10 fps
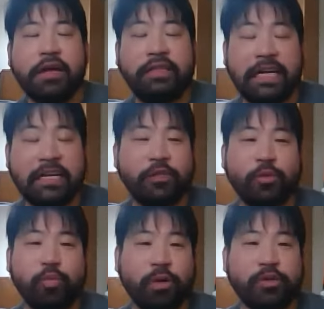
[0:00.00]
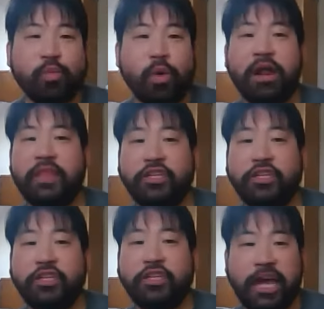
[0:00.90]
This was one of the
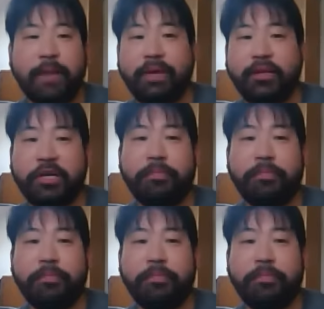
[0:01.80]
championship